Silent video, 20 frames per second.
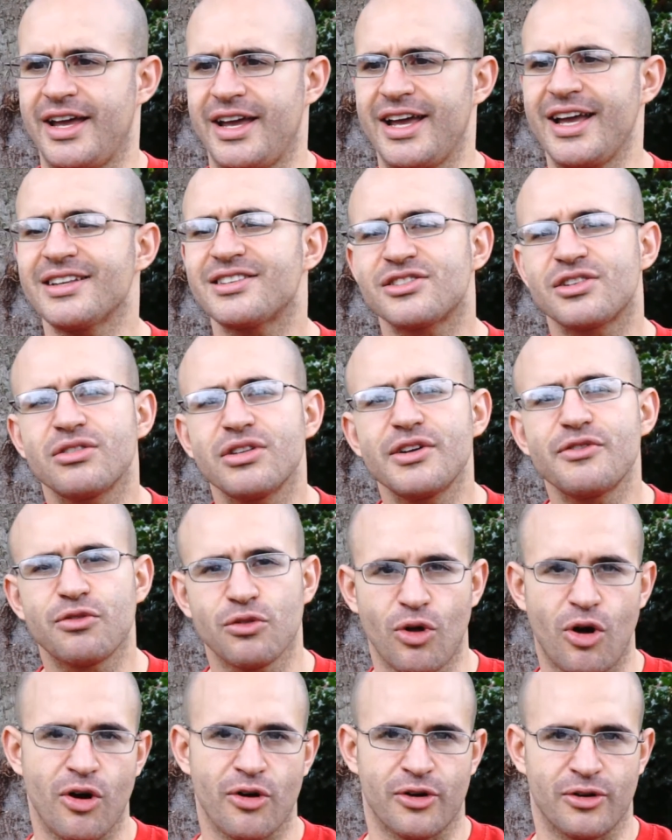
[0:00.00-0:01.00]
it's to live
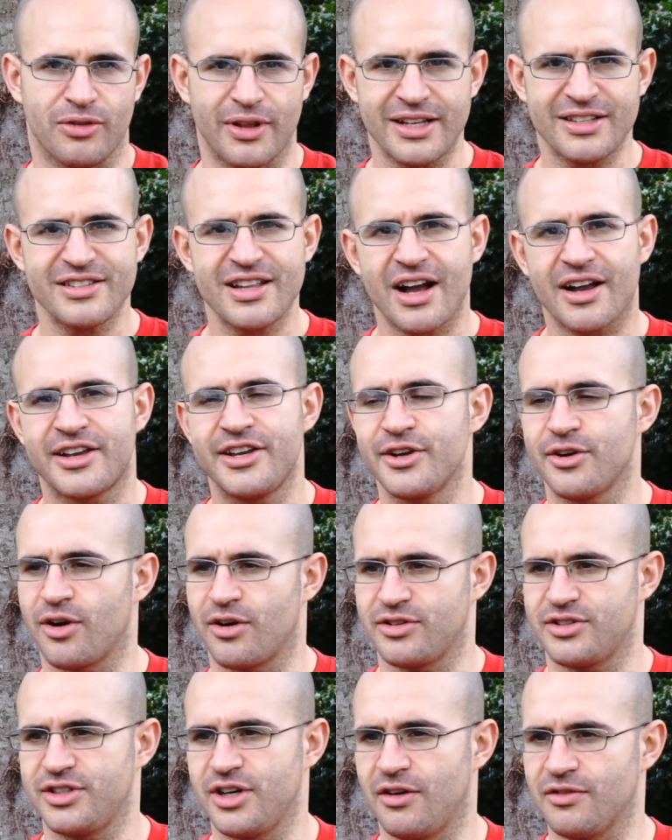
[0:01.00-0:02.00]
longer. Let's not kid
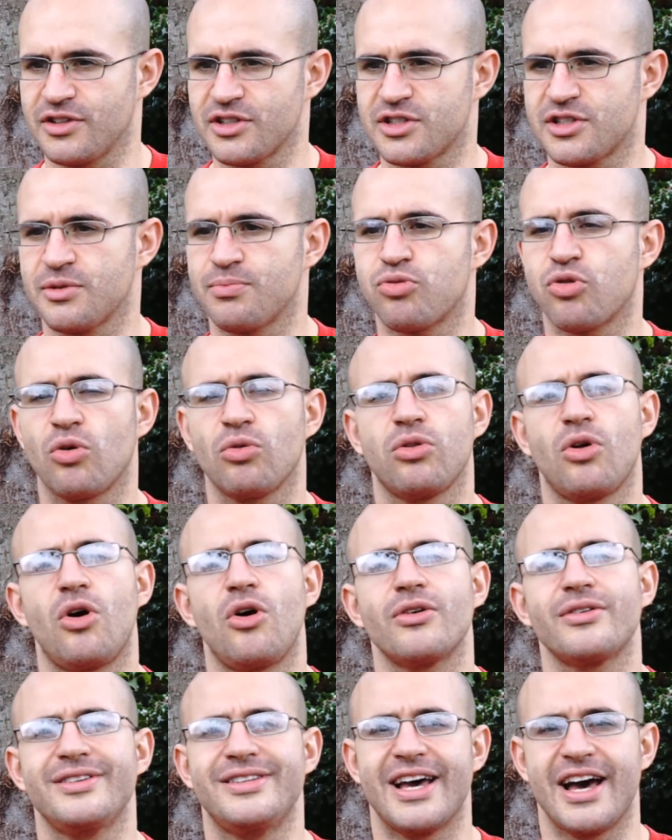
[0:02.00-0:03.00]
ourselves. It's to
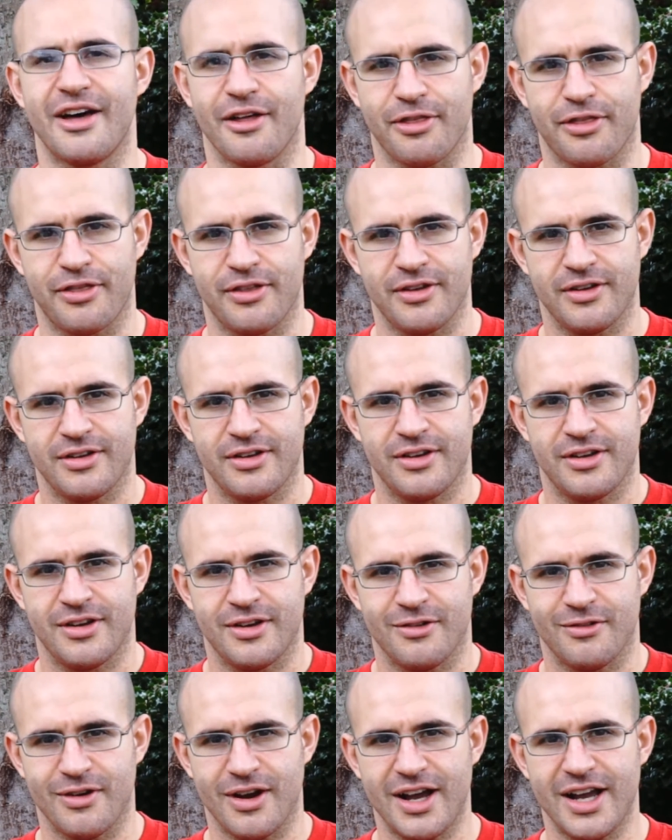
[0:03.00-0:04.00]
prolong death
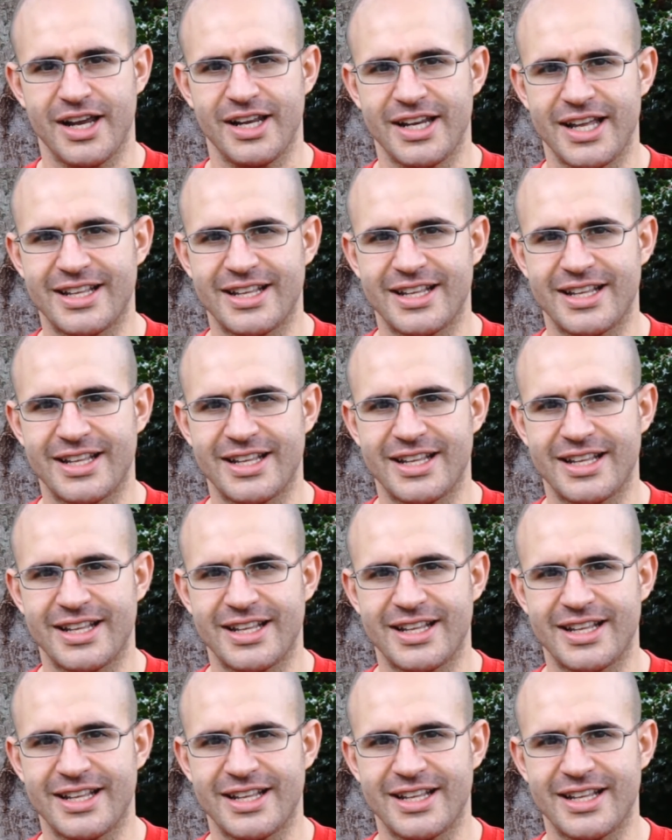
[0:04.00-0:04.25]
right?